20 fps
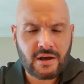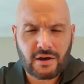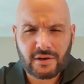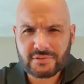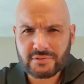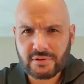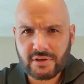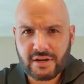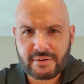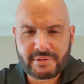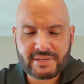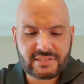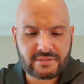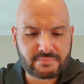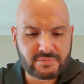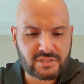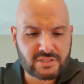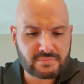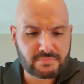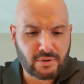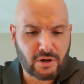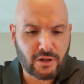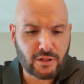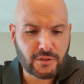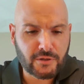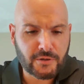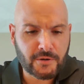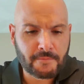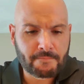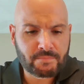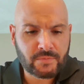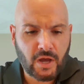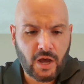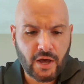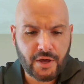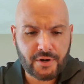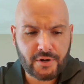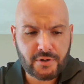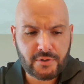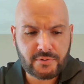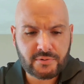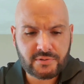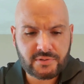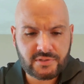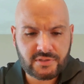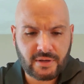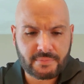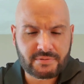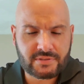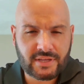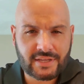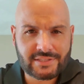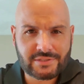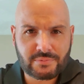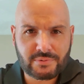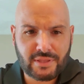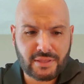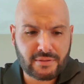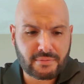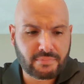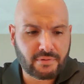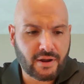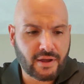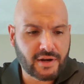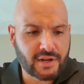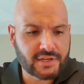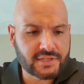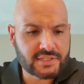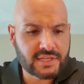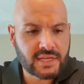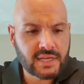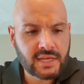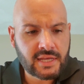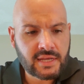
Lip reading: also going to be some smaller auto subsets within the product.